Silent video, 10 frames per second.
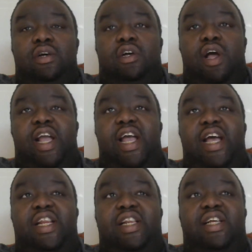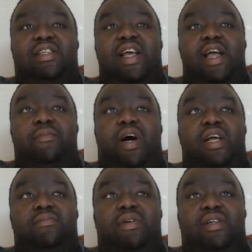going ahead in this game,
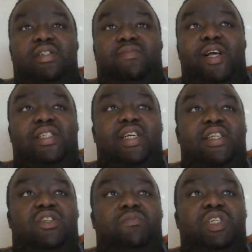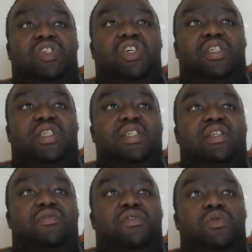I'm expecting it to be just as
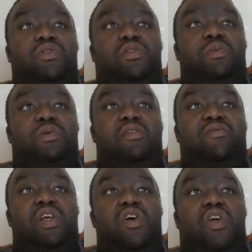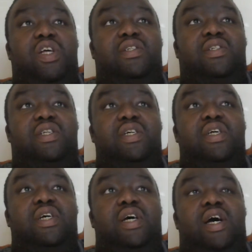difficult, to be perfectly honest.
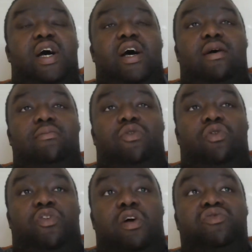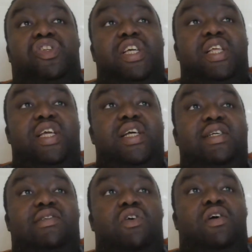Although Deeney
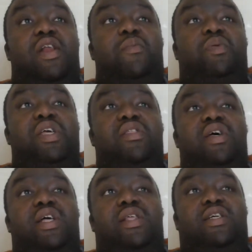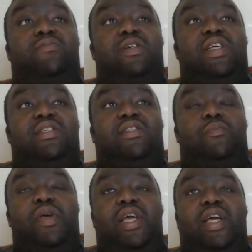is not going to be there, I suppose that's the
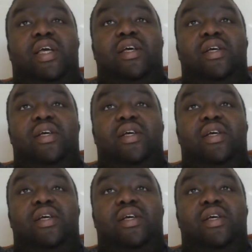big